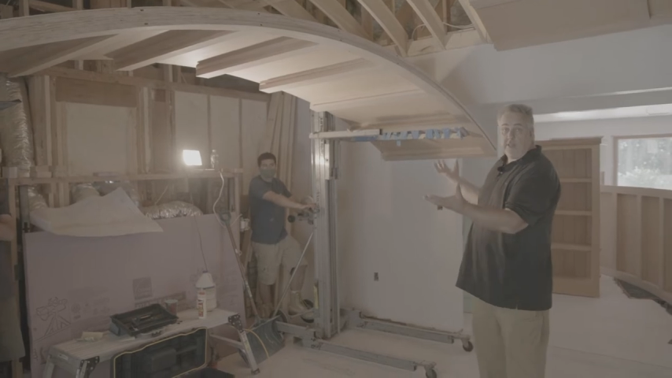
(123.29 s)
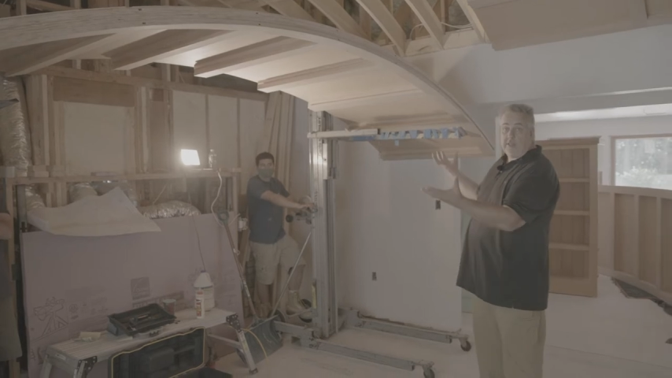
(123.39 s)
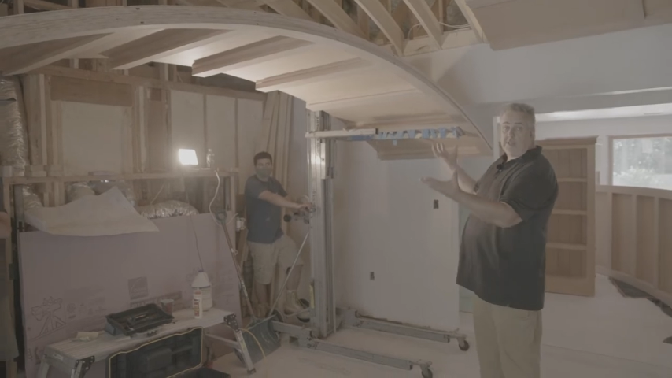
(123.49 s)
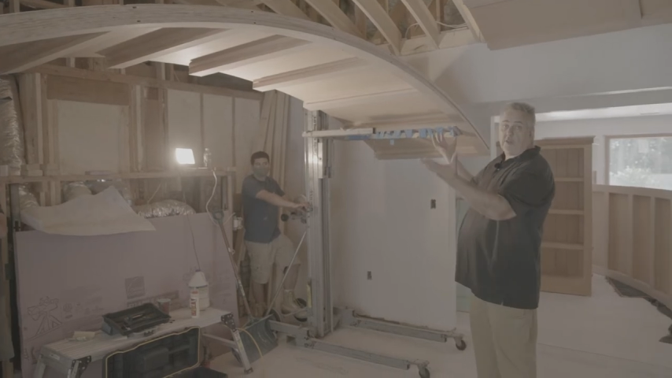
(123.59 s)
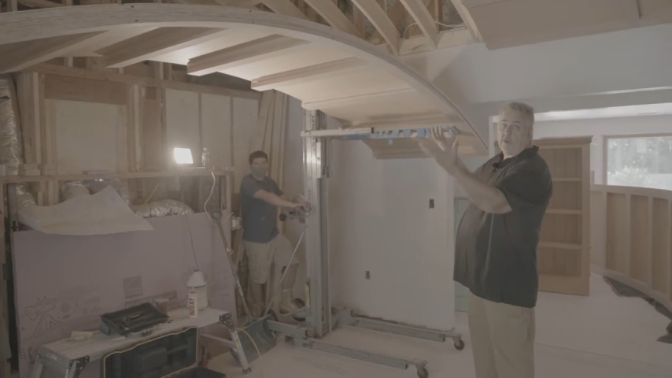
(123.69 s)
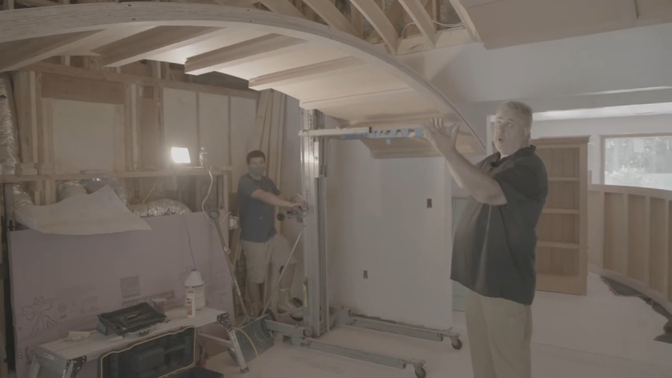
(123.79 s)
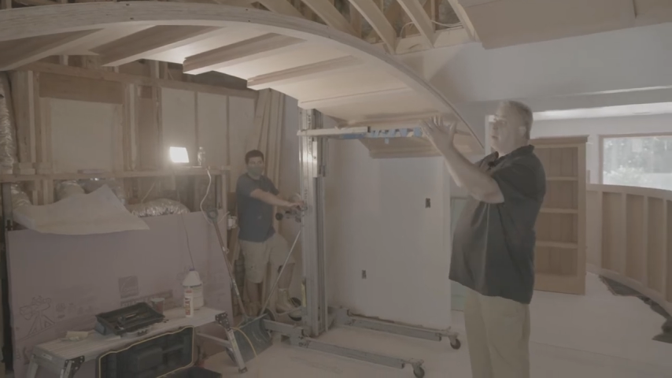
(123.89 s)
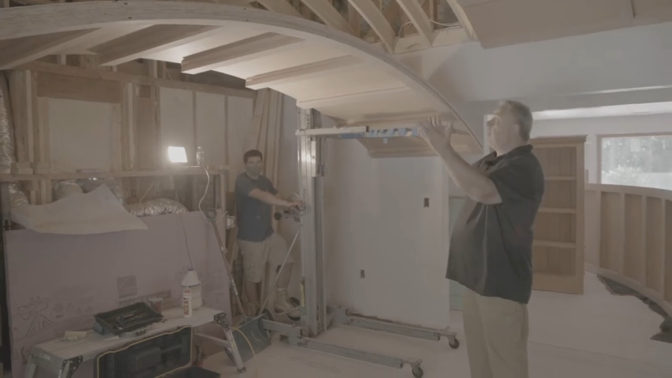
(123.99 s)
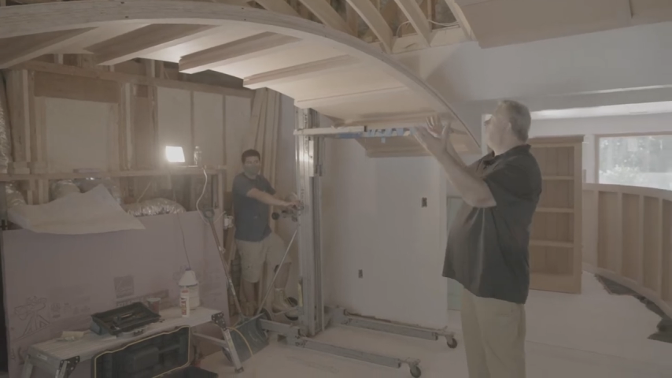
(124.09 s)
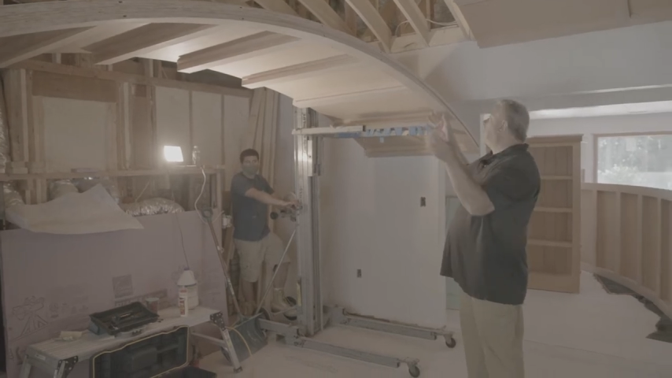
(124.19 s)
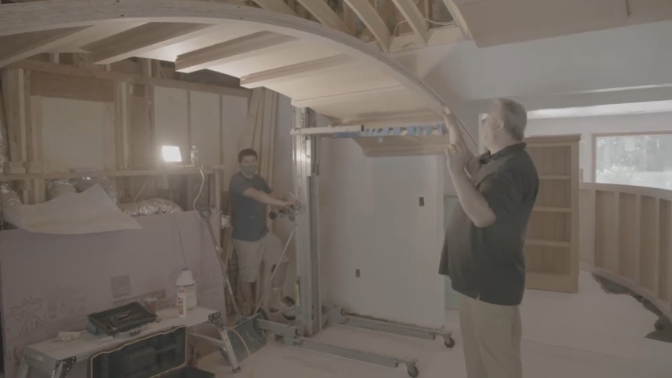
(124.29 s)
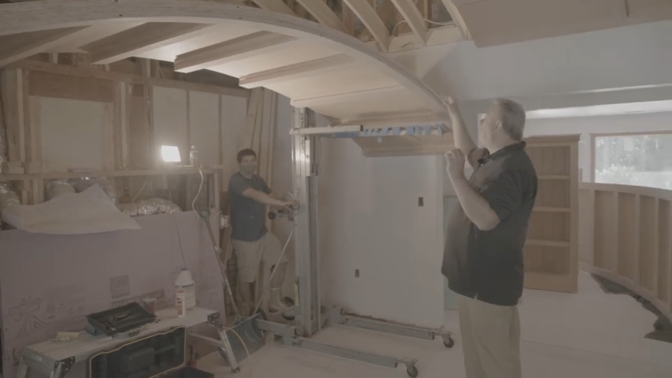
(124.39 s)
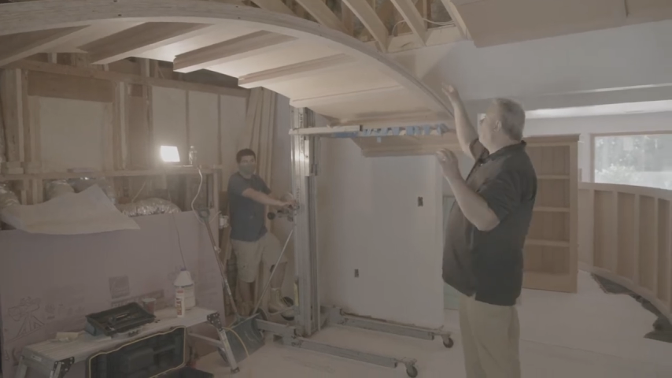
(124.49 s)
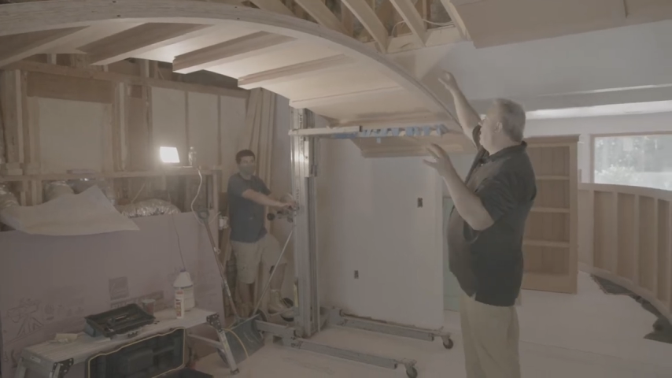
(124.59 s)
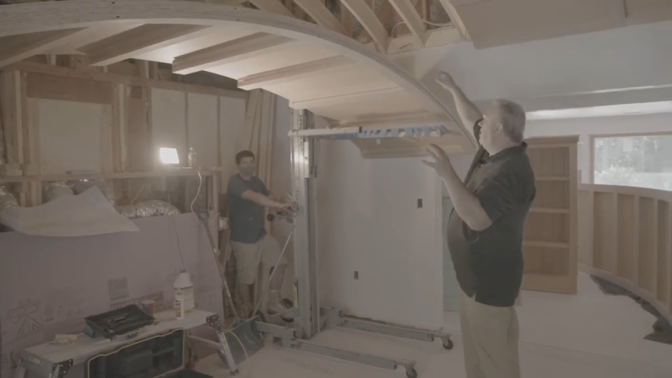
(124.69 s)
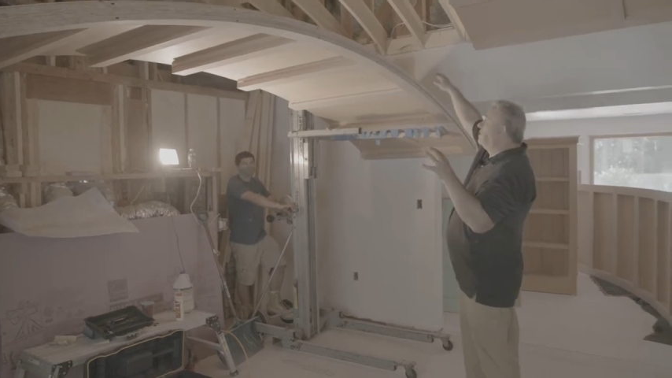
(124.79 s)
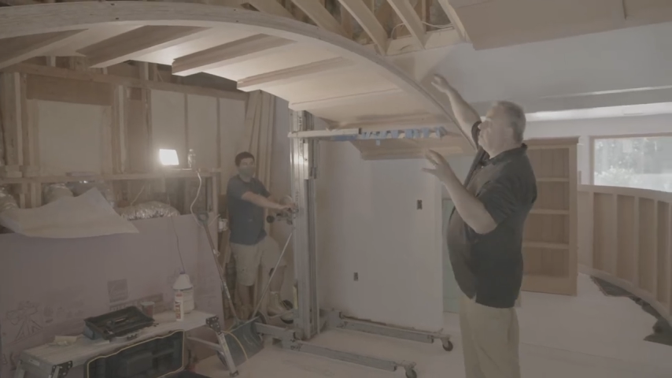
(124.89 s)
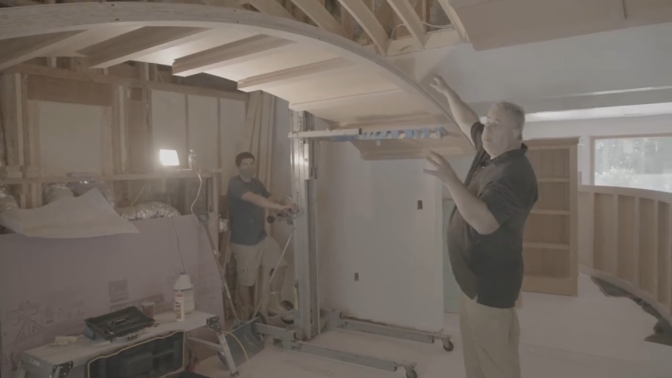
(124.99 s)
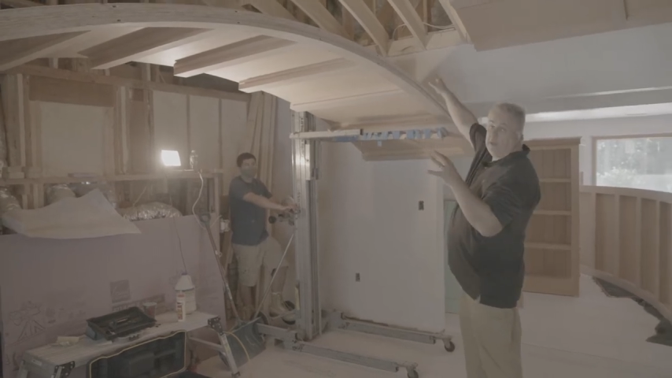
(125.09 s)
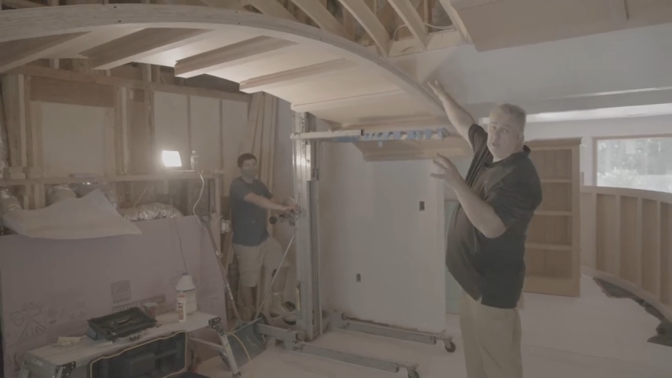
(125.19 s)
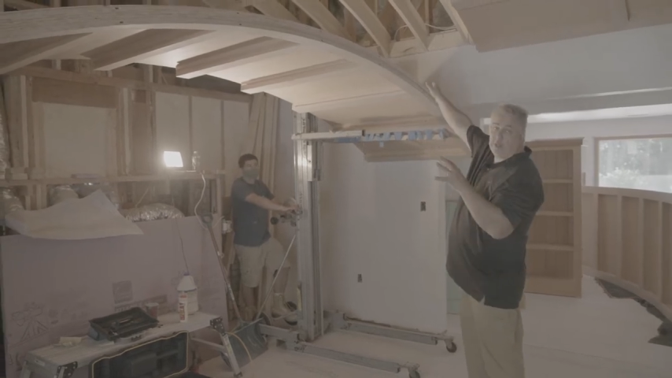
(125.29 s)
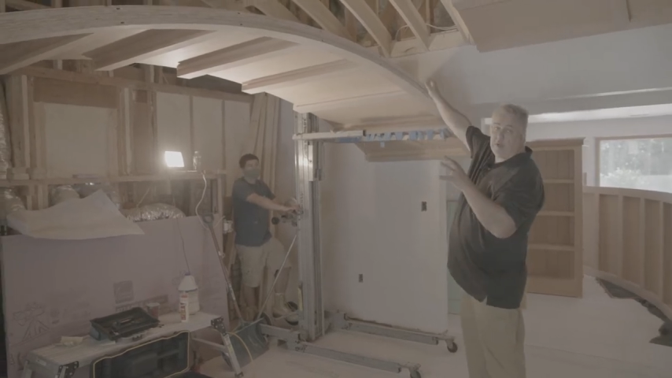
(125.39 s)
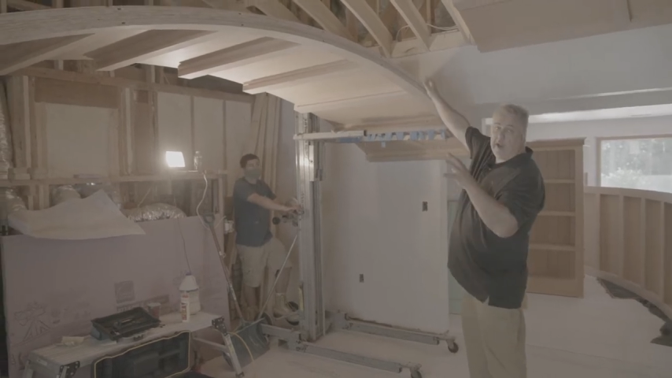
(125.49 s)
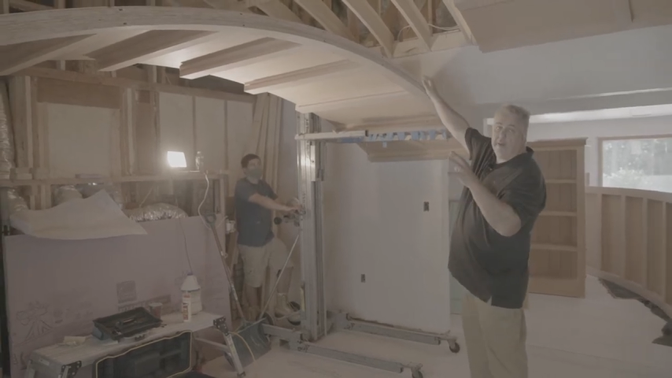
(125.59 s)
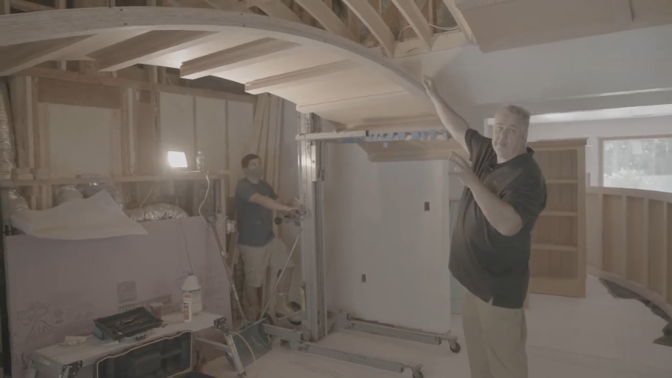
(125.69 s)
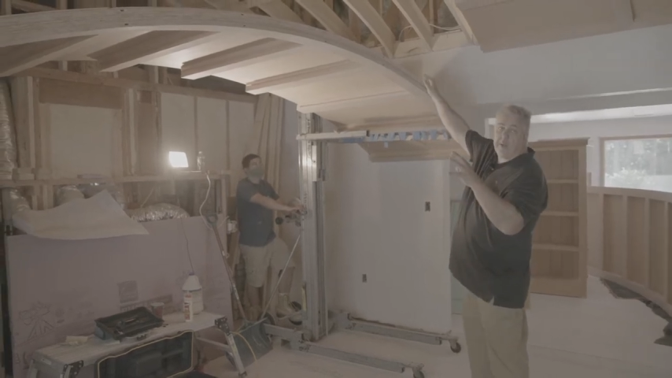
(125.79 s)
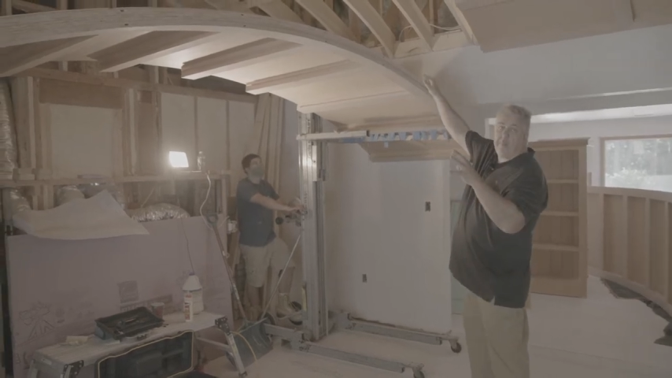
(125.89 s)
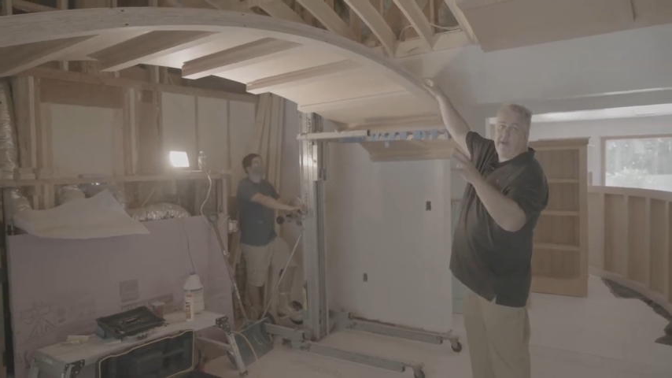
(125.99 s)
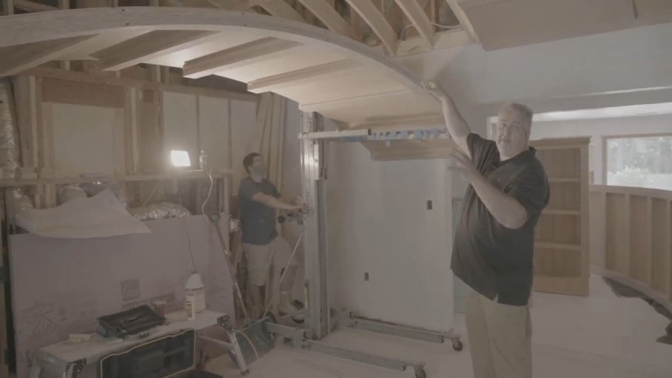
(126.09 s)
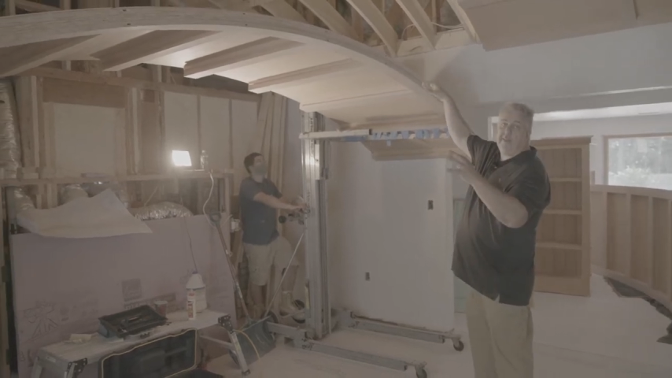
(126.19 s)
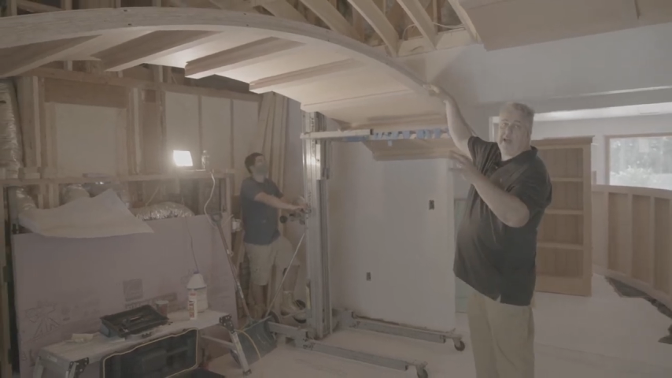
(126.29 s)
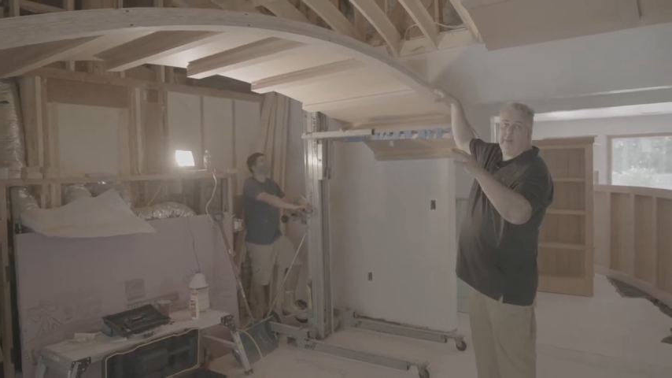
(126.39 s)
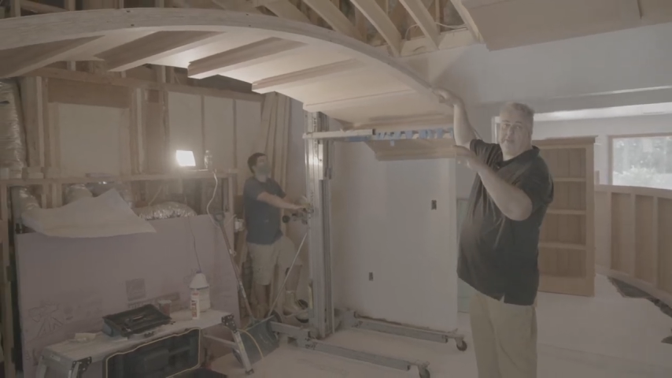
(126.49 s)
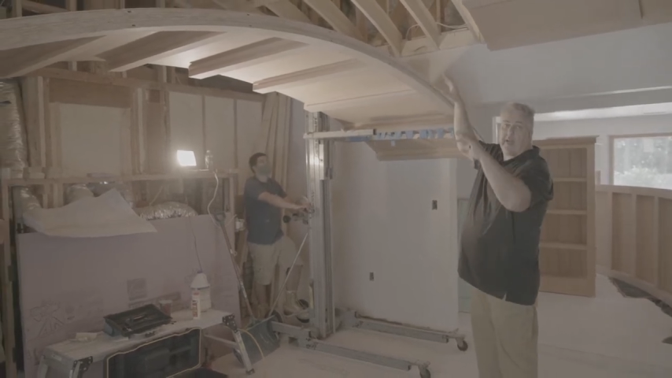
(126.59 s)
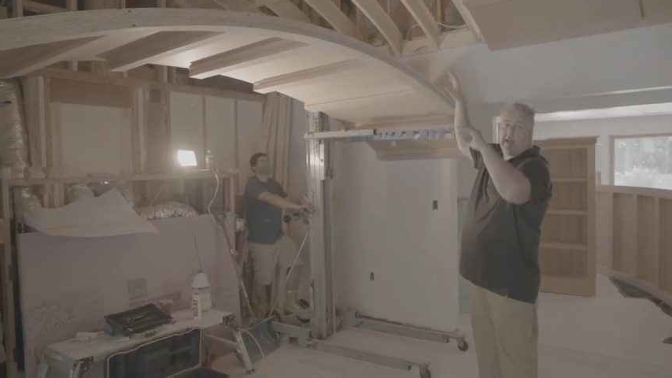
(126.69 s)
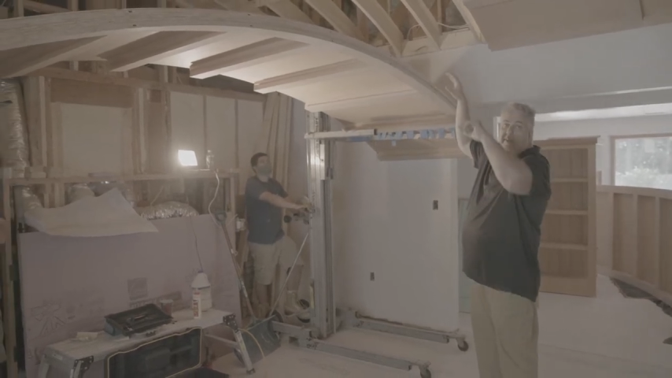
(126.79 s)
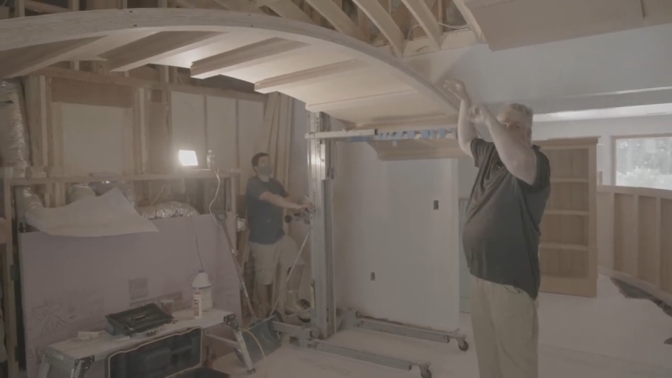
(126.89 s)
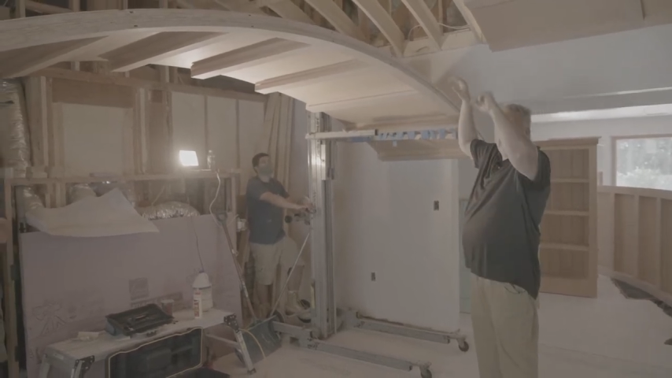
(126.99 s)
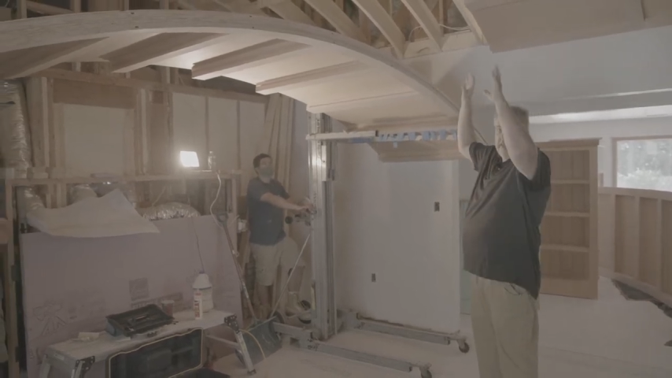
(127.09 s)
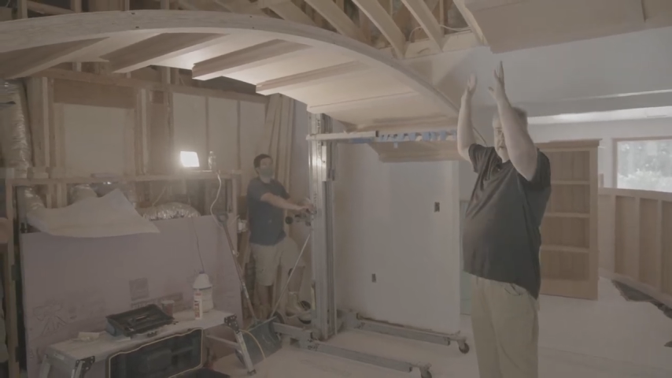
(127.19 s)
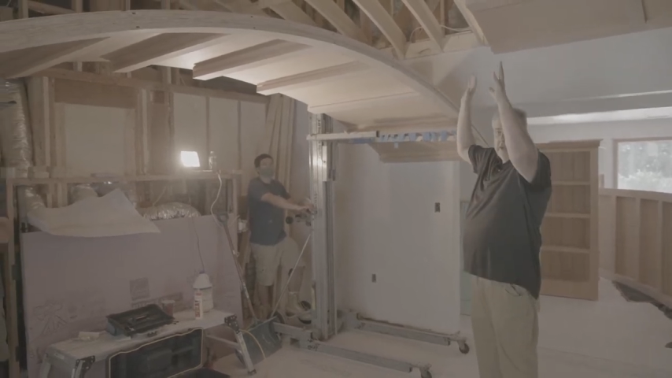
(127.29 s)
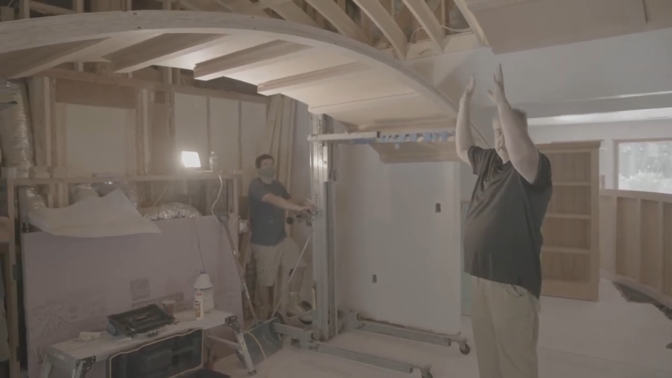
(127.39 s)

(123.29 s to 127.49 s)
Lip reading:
(no speaker visible)